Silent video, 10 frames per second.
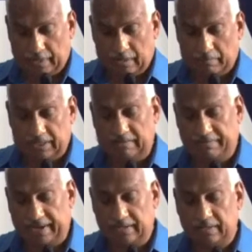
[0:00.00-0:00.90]
but in
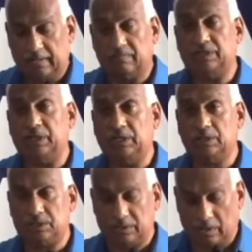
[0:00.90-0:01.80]
fact have
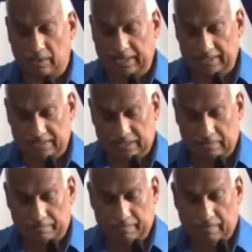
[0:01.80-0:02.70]
changed our landscape
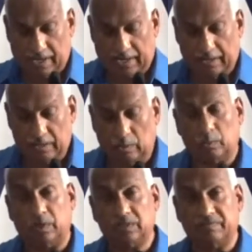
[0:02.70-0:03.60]
and our
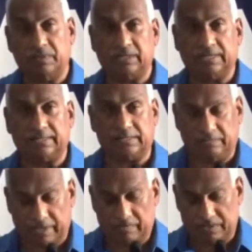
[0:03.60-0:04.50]
once fertile
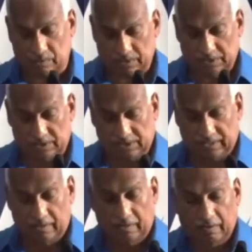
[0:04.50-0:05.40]
seabed resources
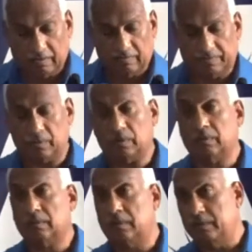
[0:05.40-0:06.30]
for
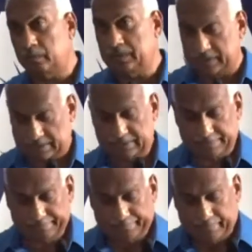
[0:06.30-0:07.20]
the worse.
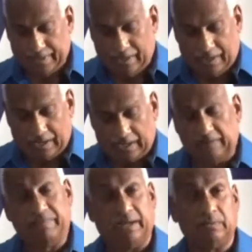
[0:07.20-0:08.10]
And if
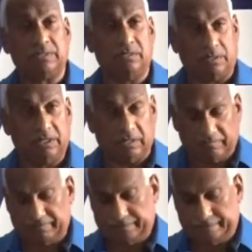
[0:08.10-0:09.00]
that was not
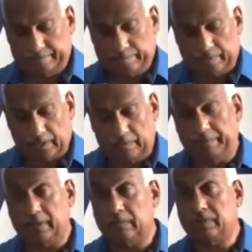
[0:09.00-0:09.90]
enough, the
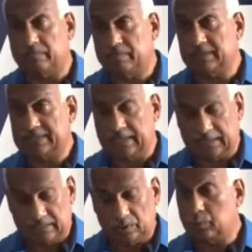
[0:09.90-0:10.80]
P&M government still
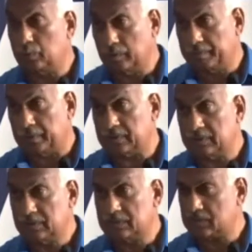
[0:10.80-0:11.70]
has the Toko port
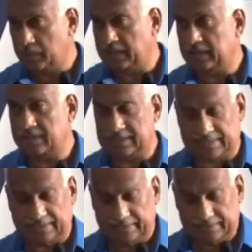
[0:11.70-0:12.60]
squarely in their
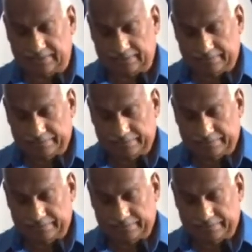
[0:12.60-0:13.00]
sights.